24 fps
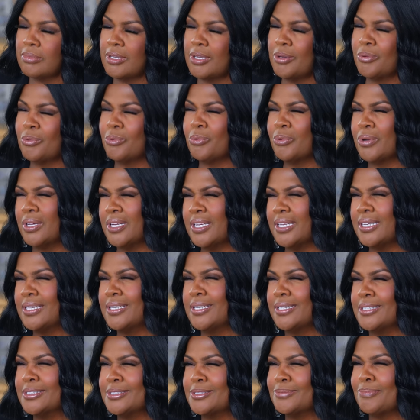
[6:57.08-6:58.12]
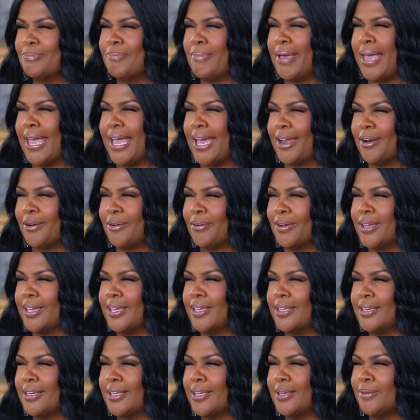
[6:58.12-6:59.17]
it really does matter.
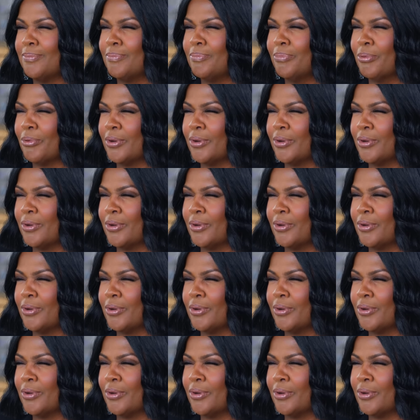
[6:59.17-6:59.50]
It it